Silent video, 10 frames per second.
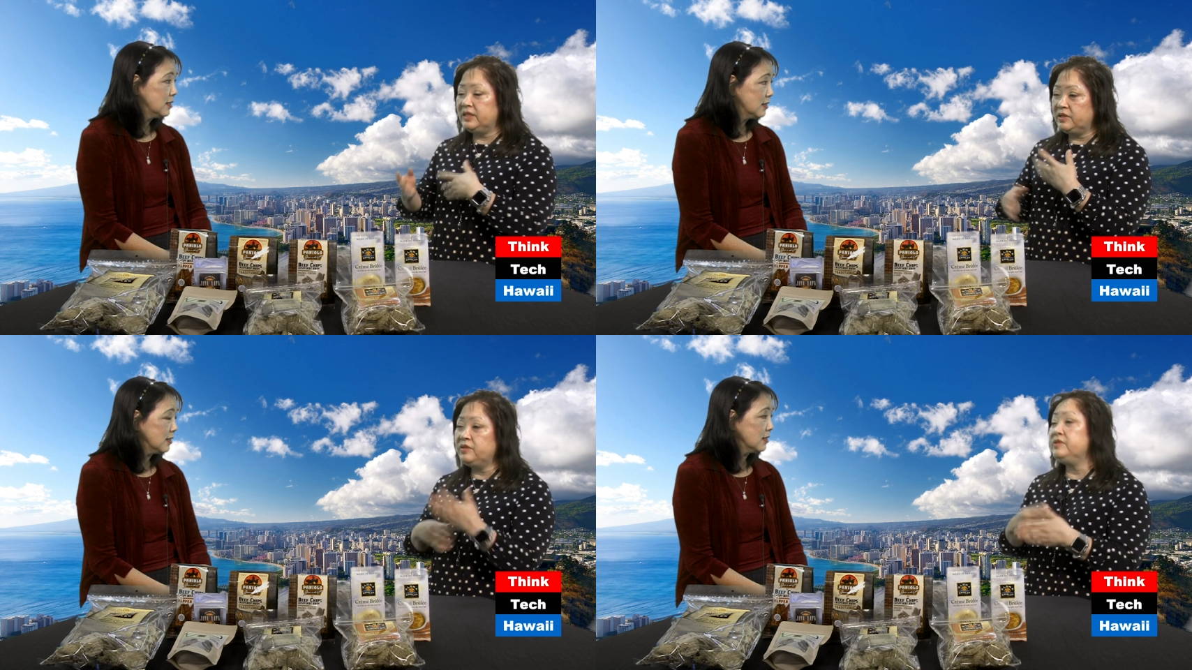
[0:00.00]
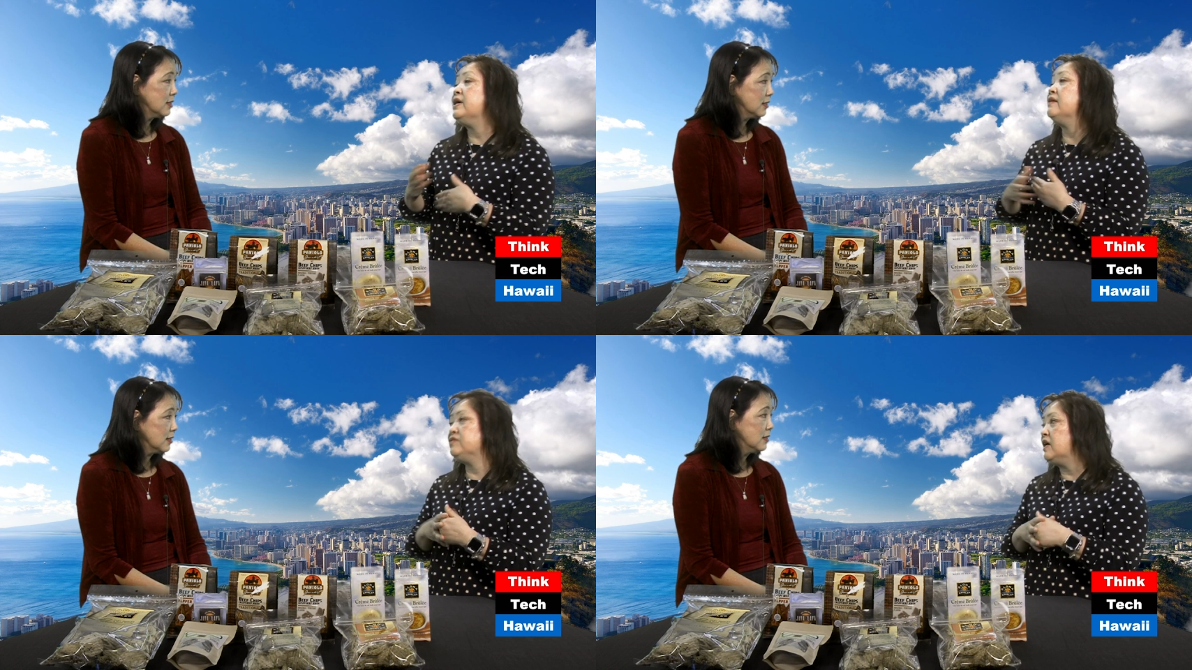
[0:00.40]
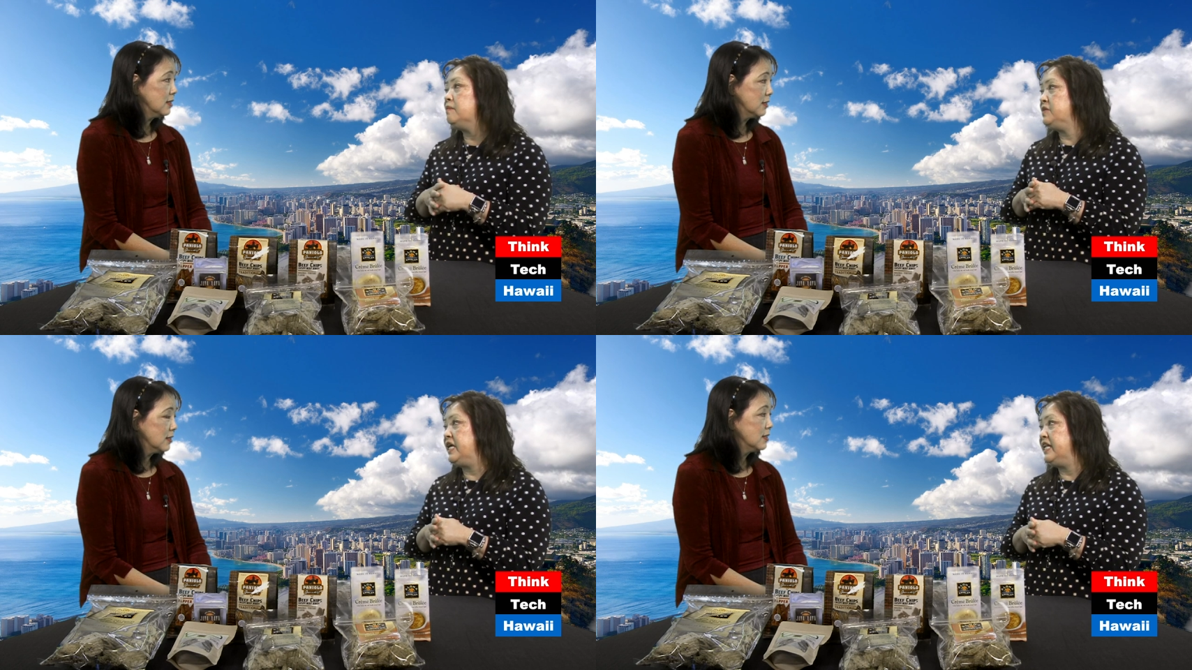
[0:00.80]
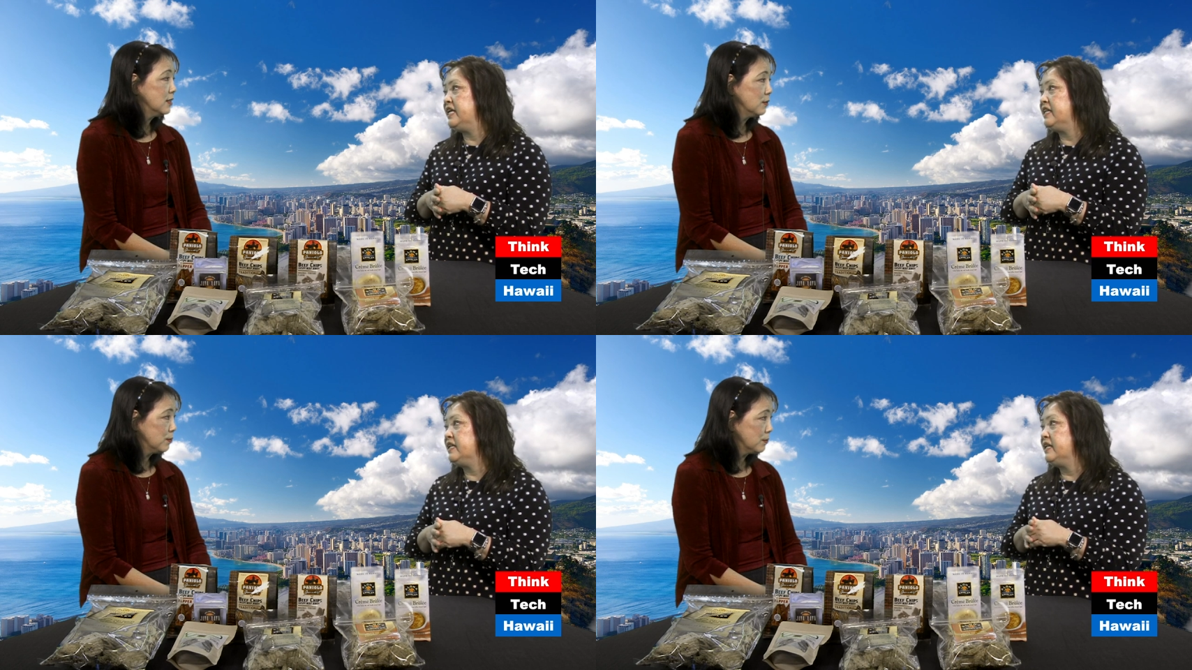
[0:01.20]
Speaker 1: you, you have to update
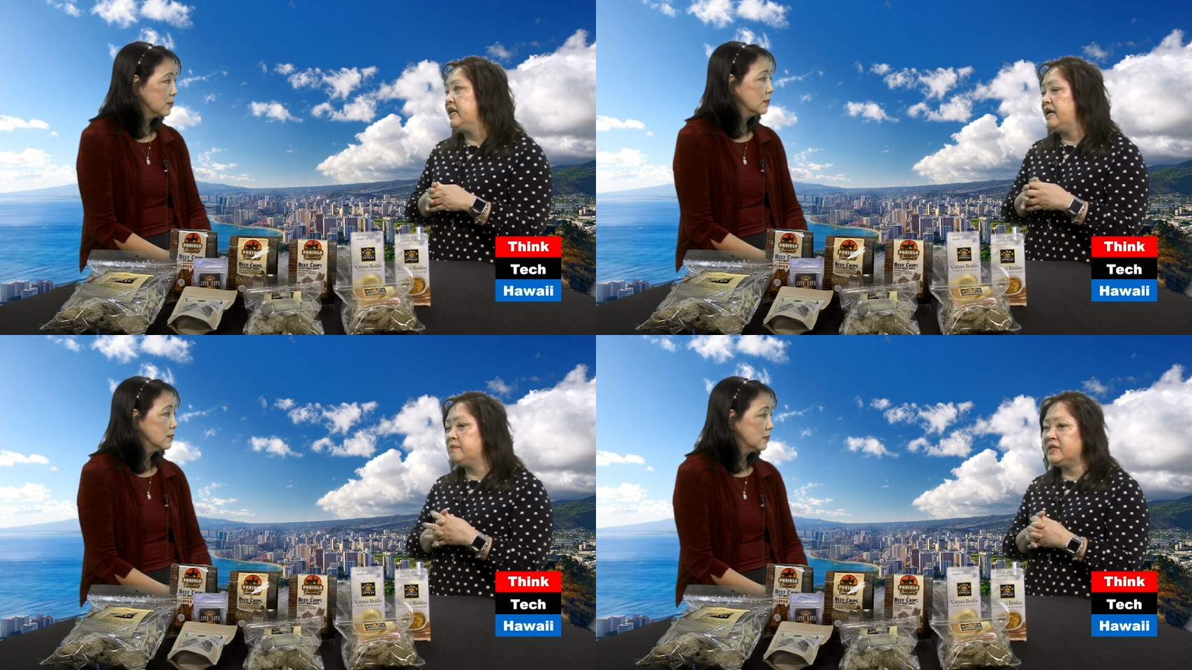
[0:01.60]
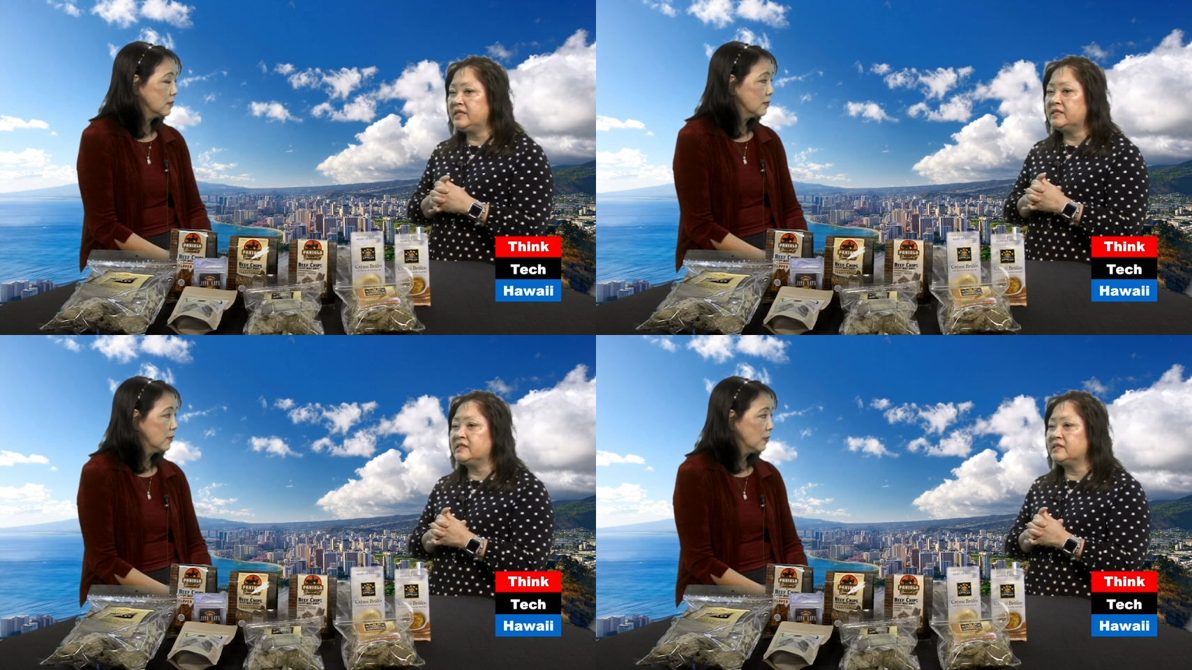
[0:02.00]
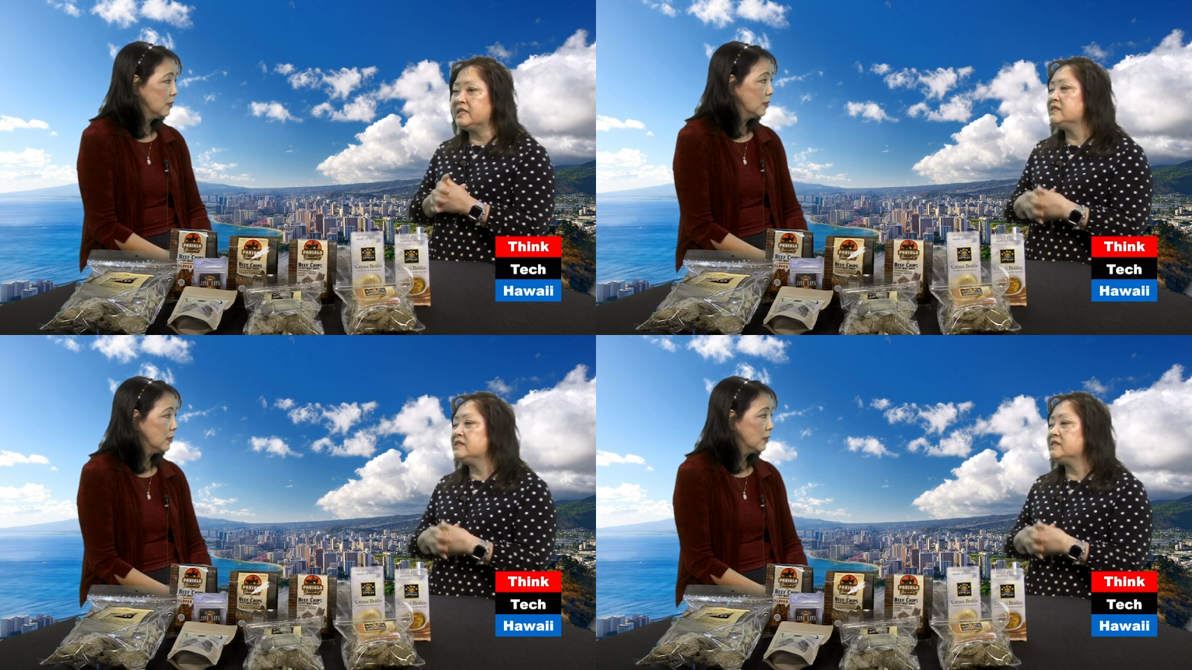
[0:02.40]
it but it's